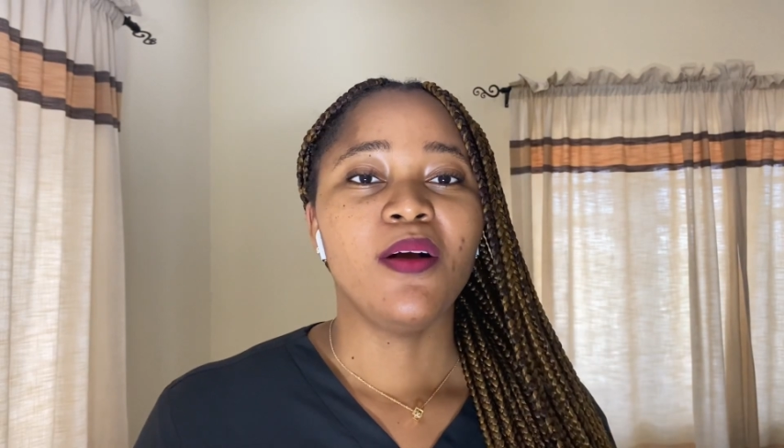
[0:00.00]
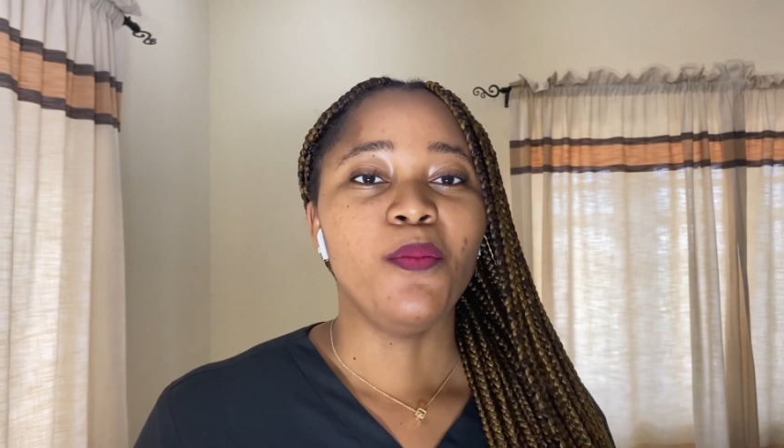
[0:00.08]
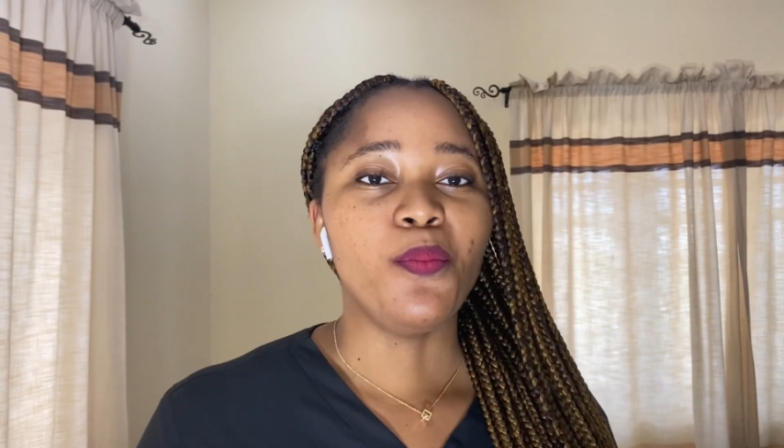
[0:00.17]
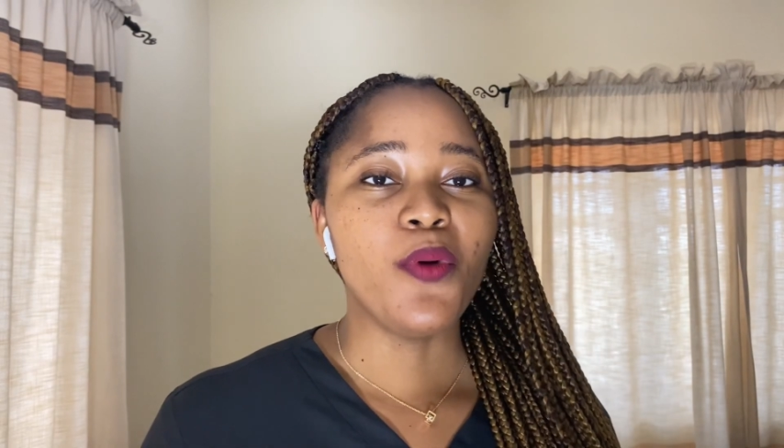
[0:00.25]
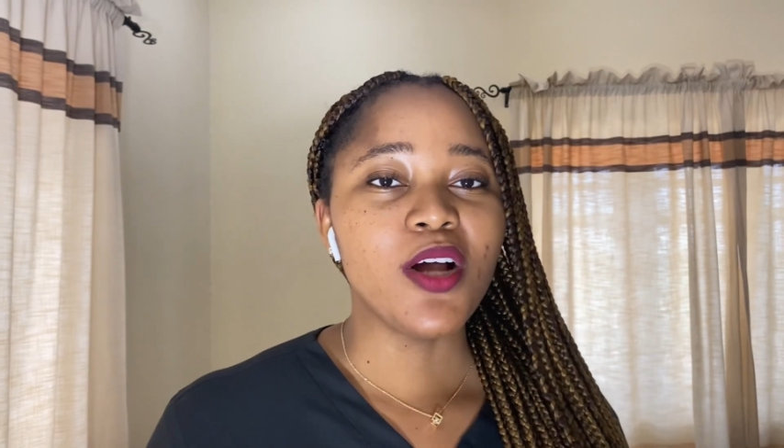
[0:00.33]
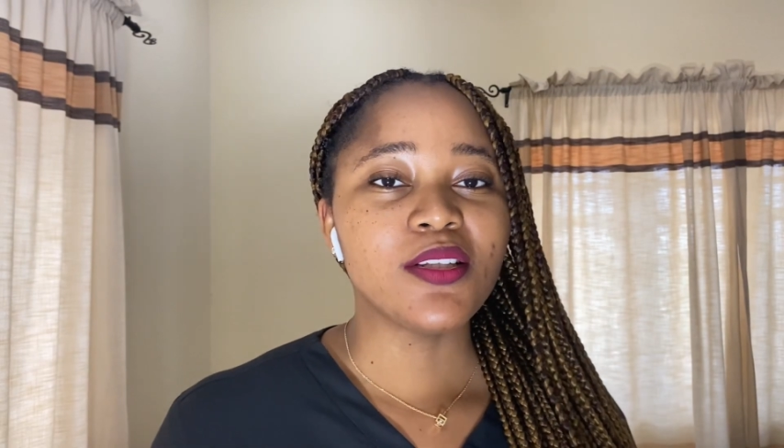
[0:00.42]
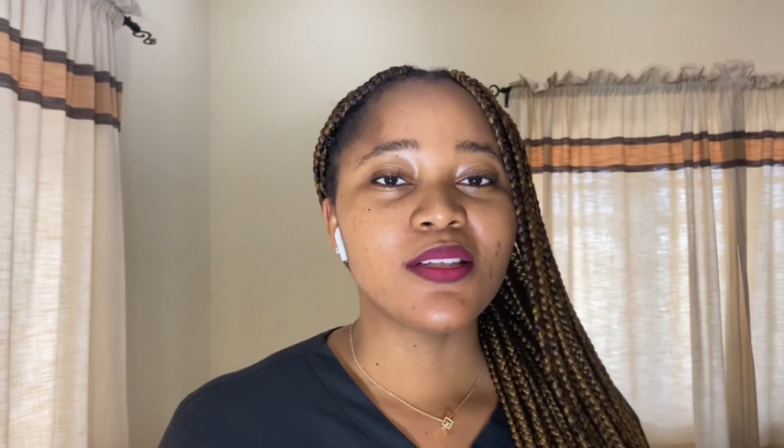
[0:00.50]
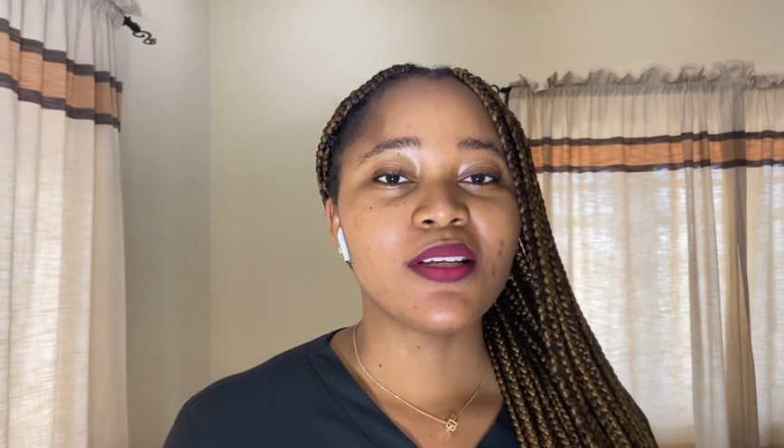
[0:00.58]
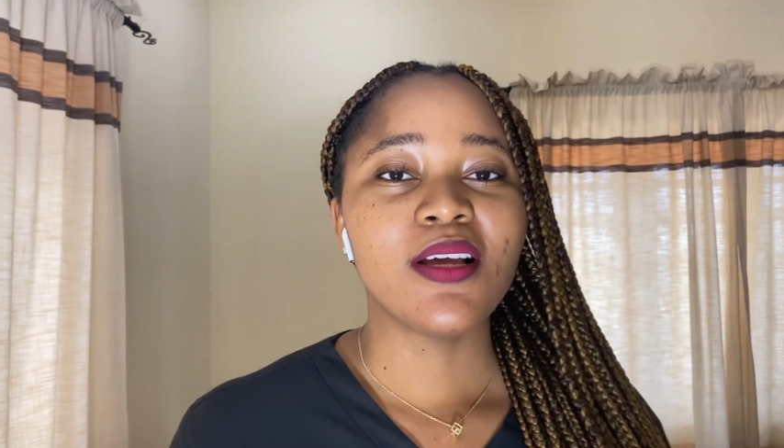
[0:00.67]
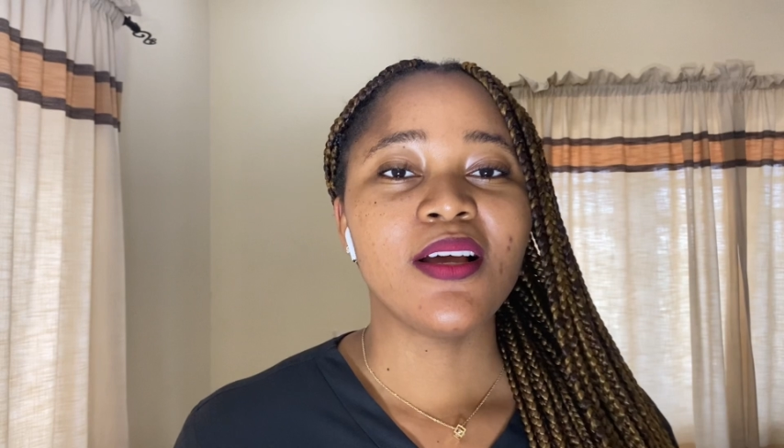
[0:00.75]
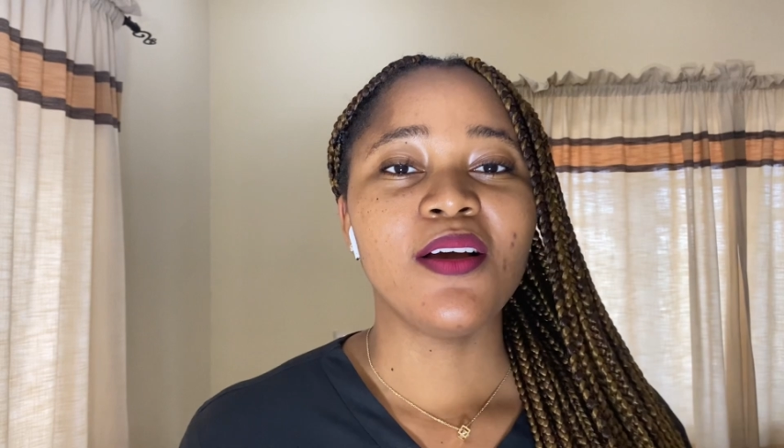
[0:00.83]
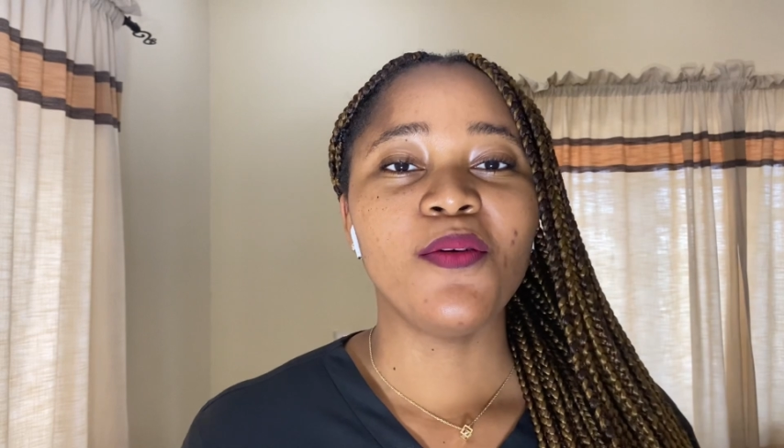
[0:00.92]
But
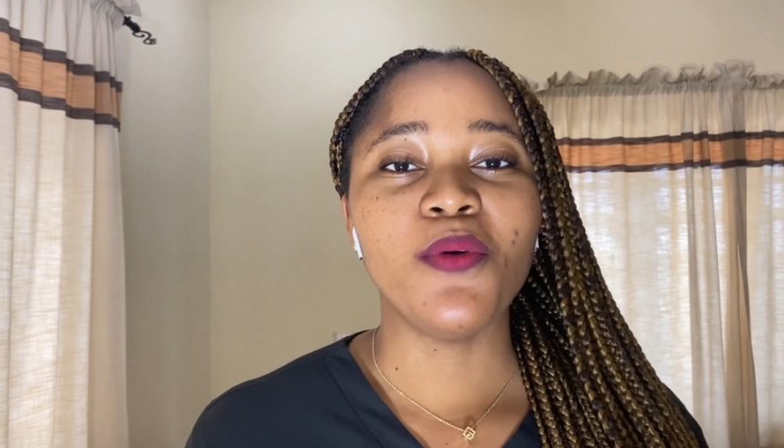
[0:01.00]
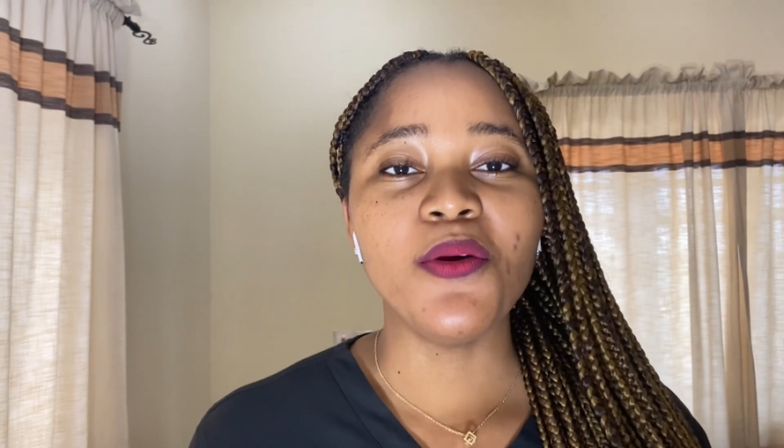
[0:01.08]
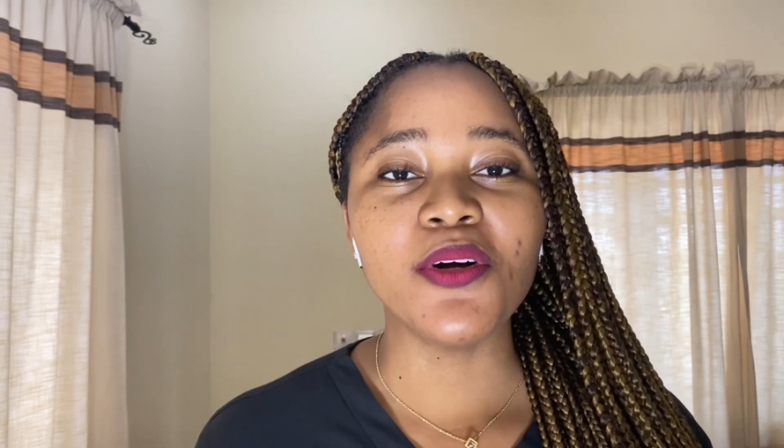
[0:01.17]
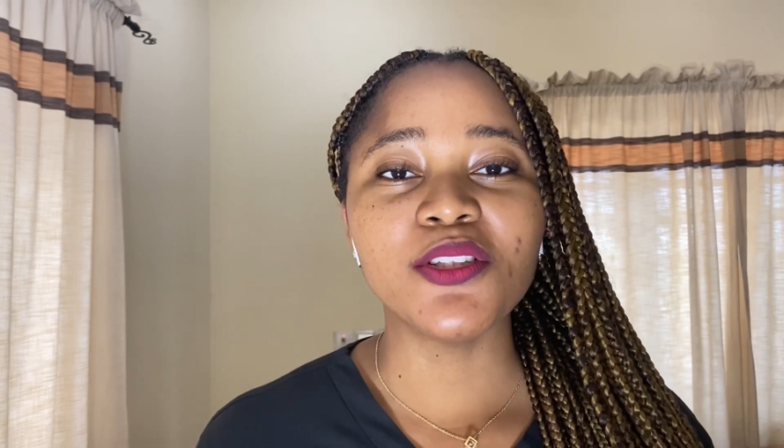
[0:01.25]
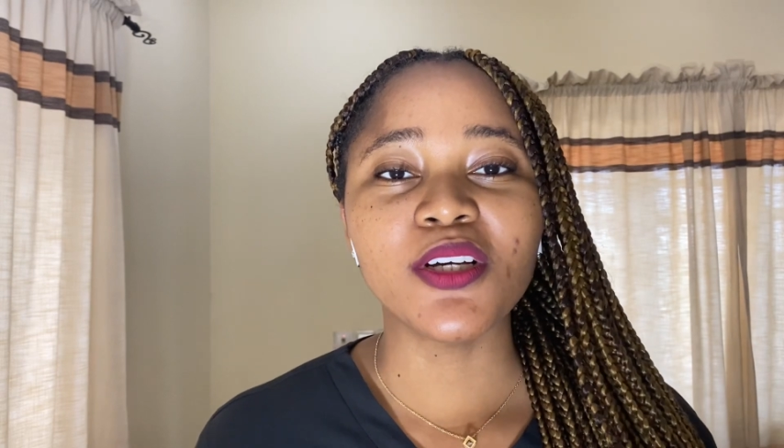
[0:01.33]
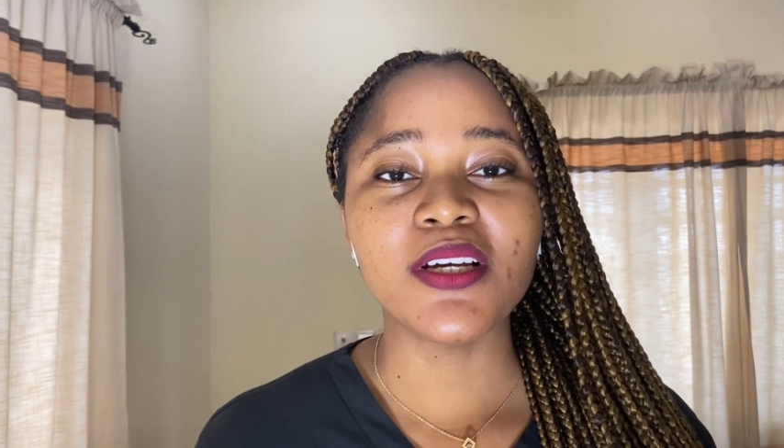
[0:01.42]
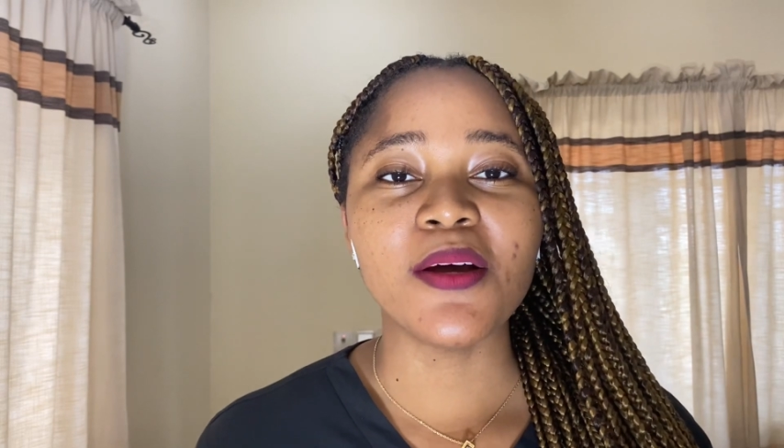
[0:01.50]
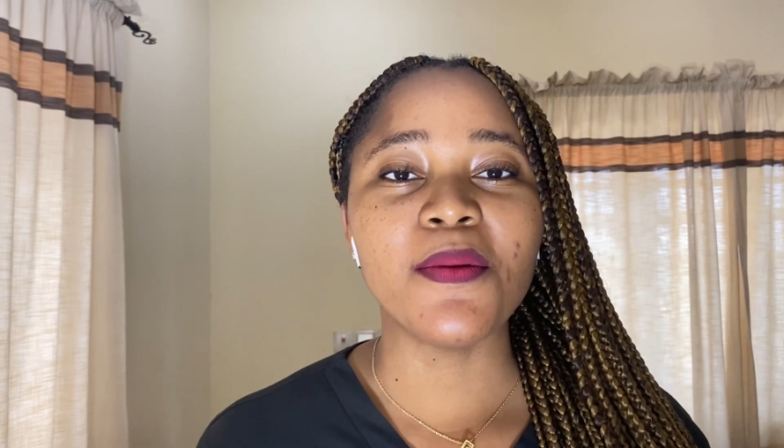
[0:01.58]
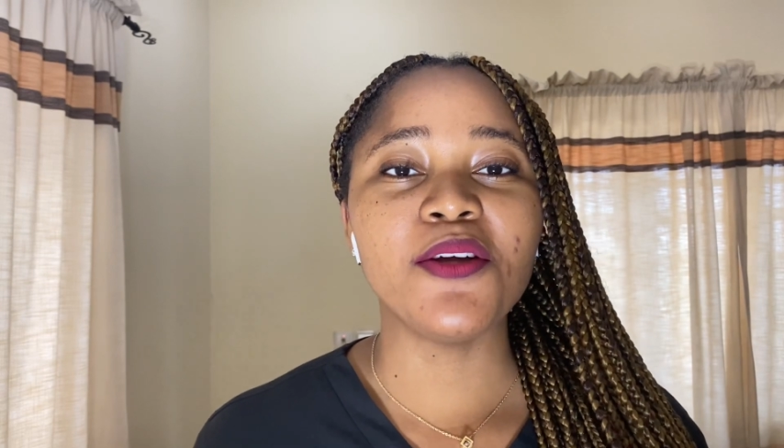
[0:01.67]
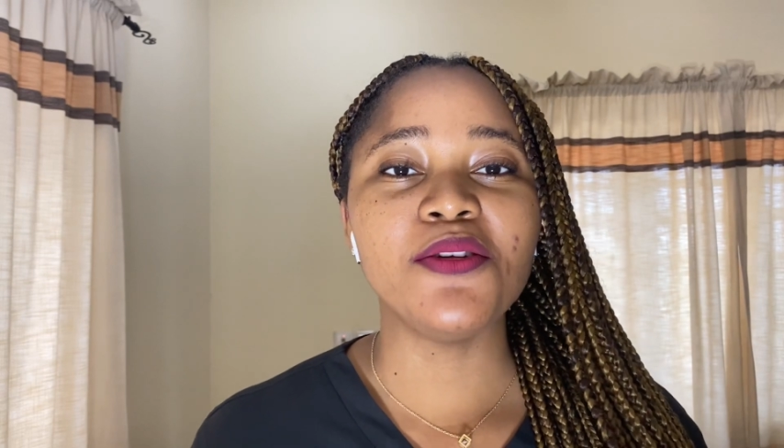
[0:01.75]
when we're talking about